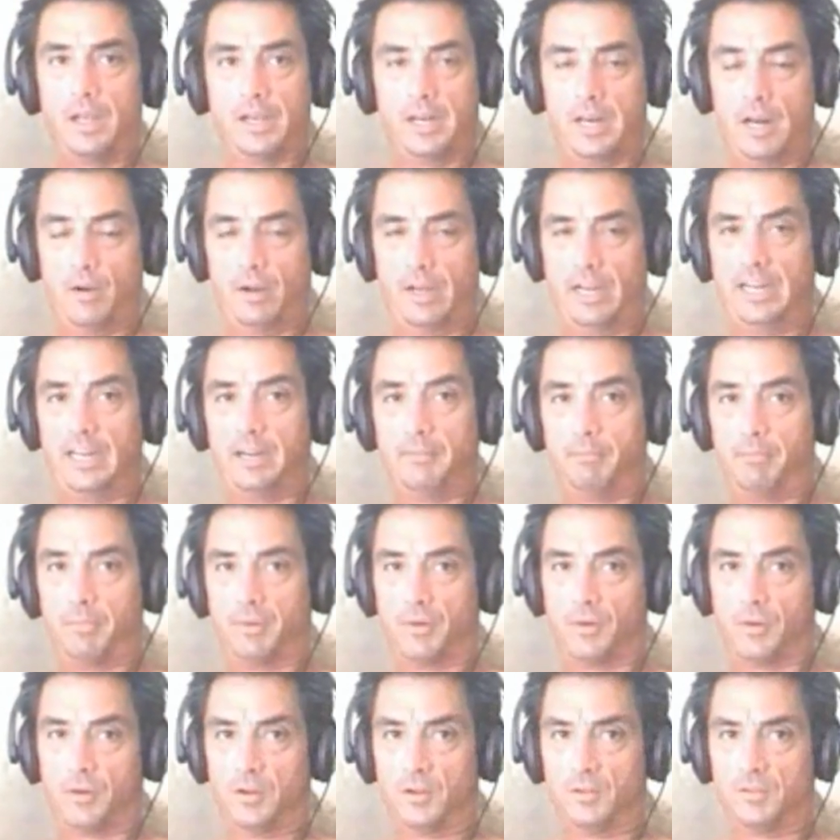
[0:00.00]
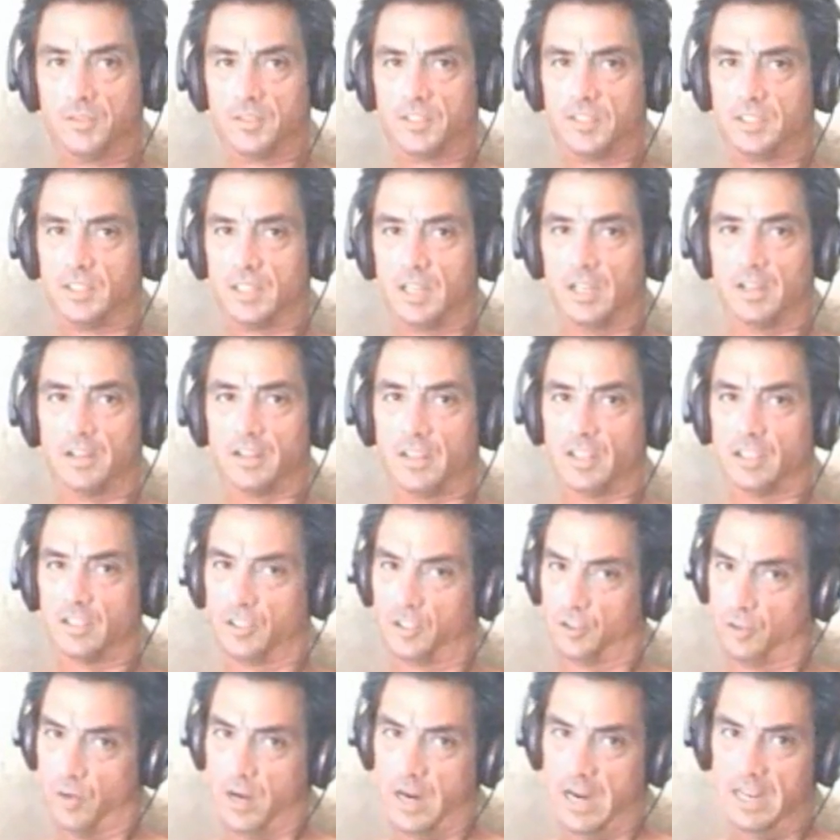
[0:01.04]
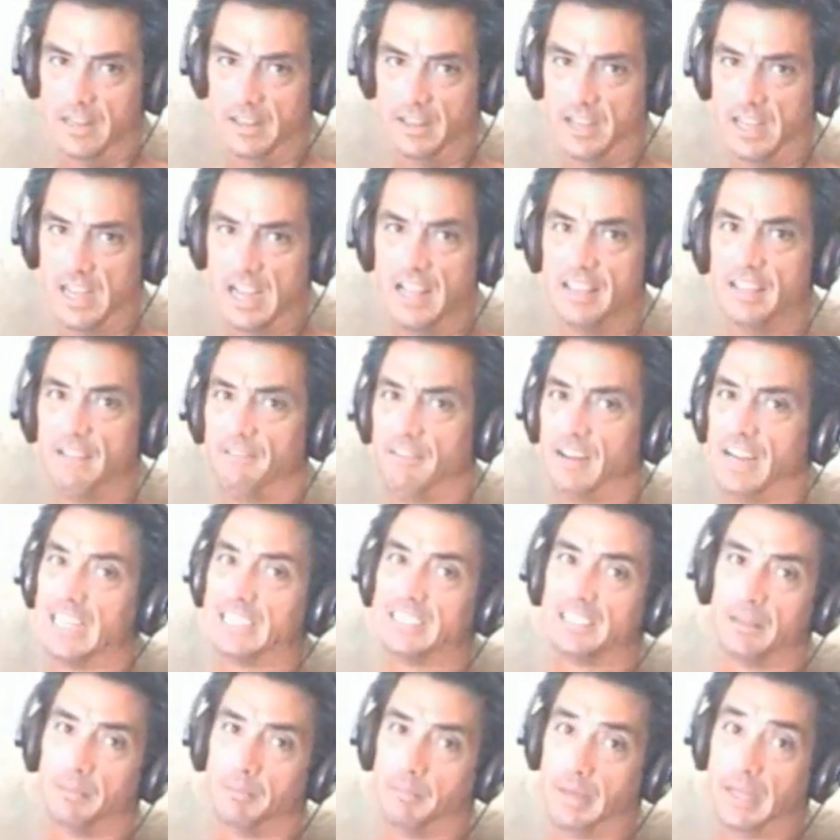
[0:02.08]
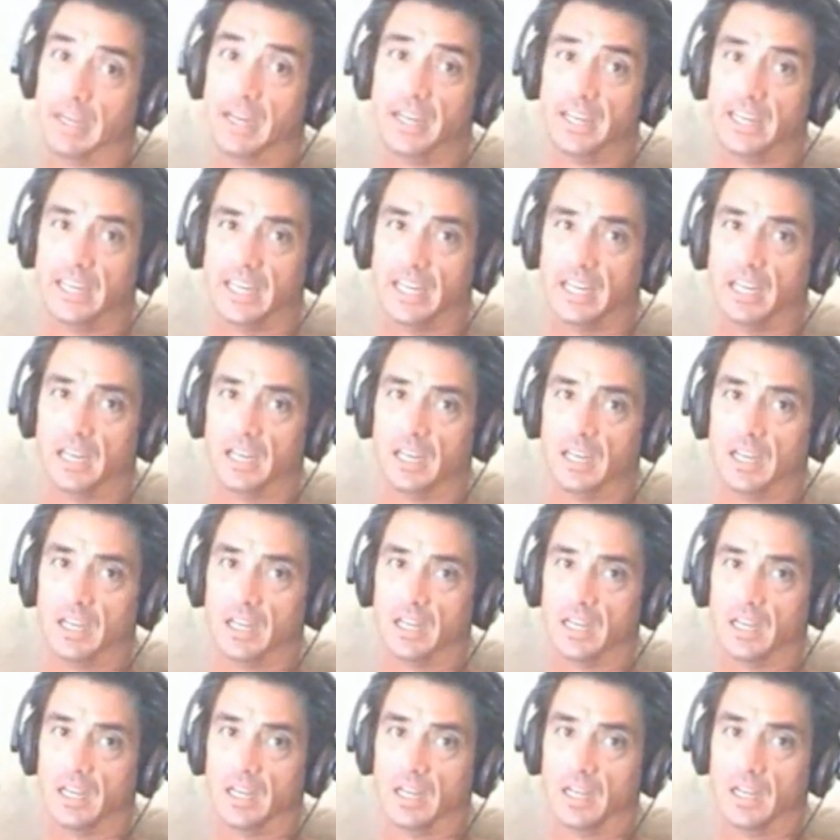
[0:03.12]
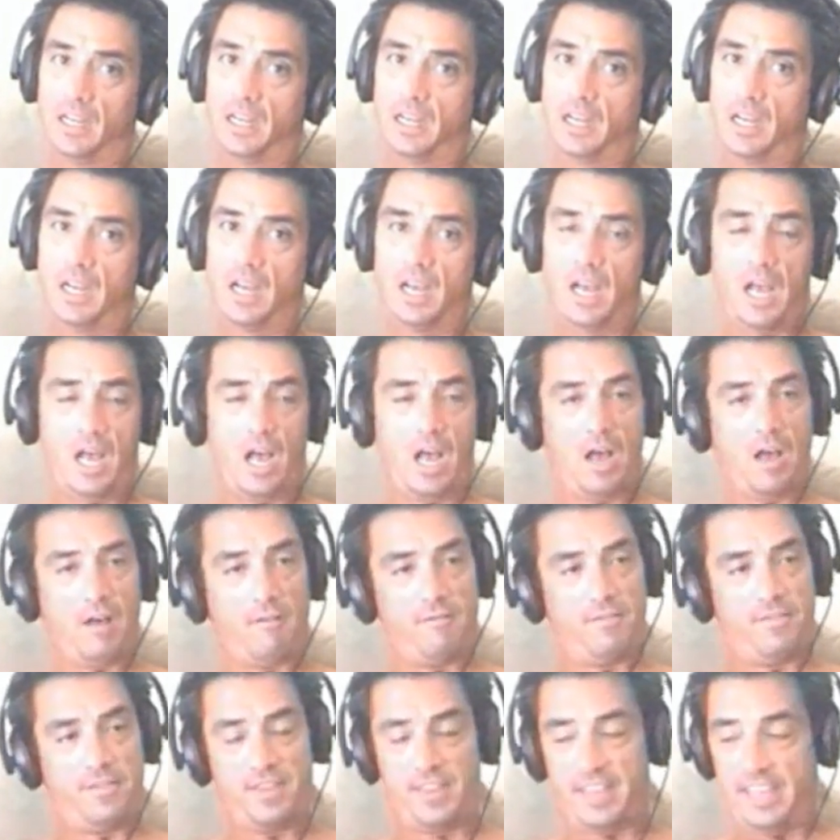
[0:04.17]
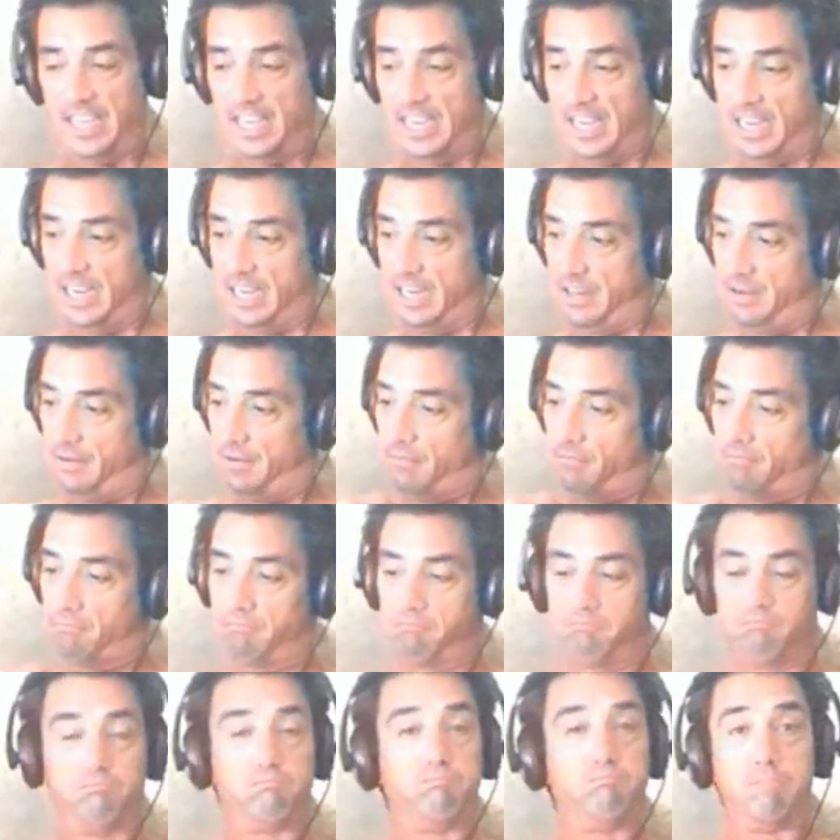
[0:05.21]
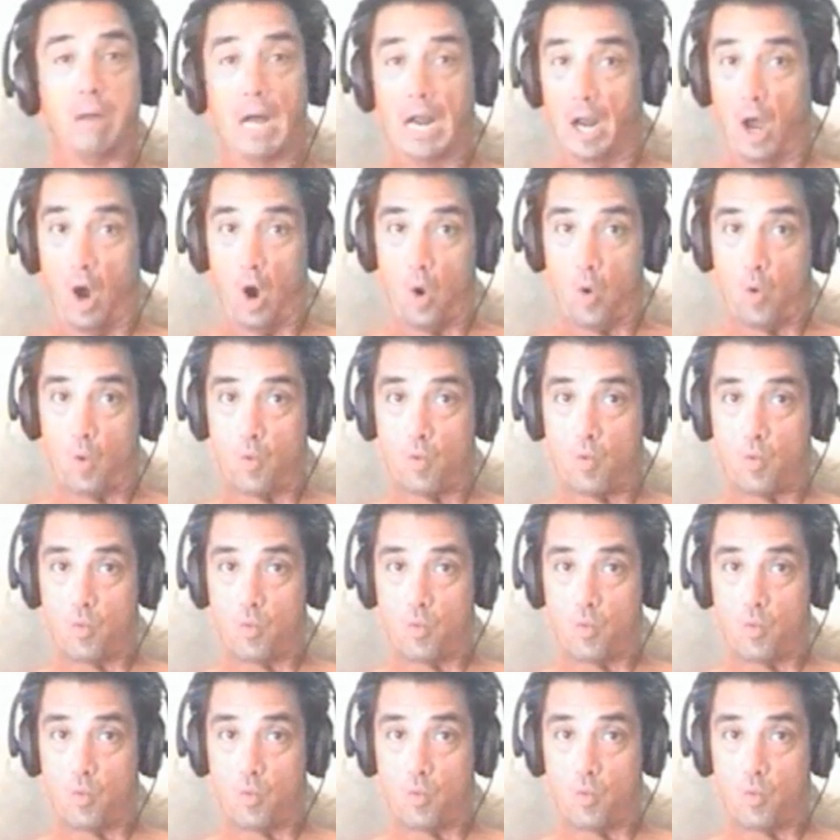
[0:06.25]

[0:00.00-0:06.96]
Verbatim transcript: You know, it improves the strength and the flexibility of the butthole.